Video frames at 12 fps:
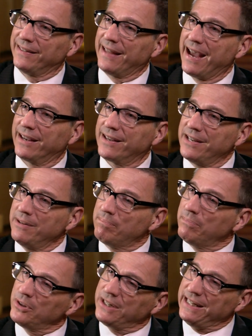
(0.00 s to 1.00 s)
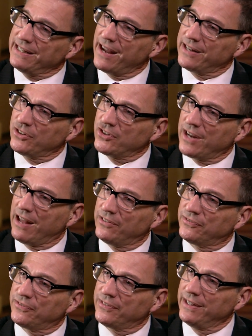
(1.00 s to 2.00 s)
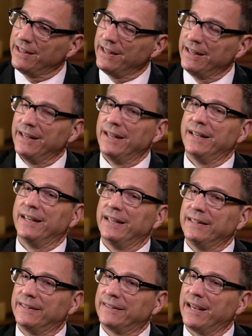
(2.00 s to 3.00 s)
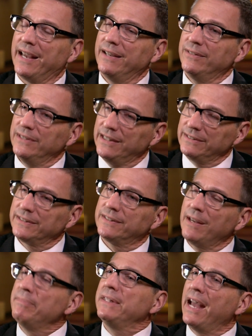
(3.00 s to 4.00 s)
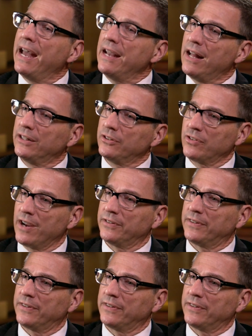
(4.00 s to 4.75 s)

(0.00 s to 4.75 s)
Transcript: that, kind of putting it on a shelf and saying, well, someday I'll address